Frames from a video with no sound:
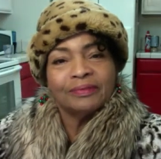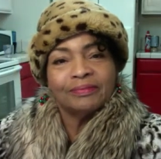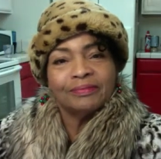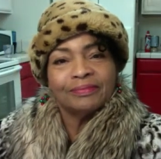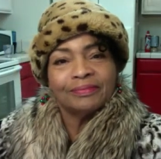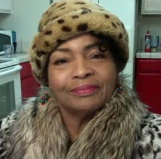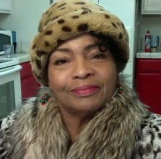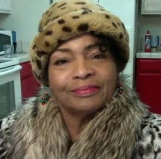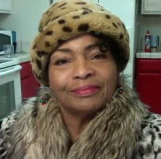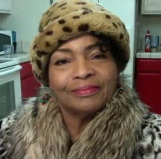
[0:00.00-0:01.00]

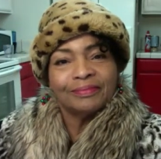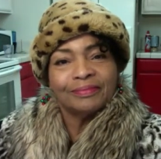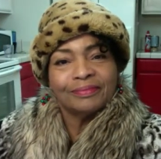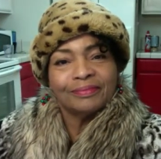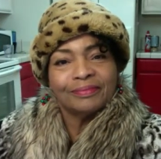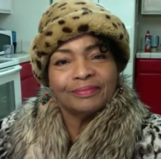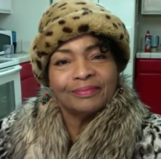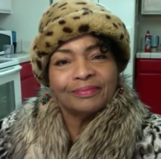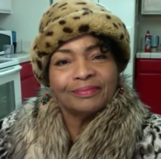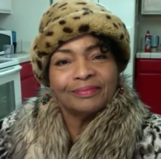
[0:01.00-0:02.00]

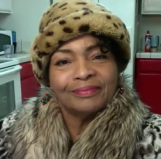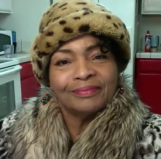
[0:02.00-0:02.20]
(no one is talking)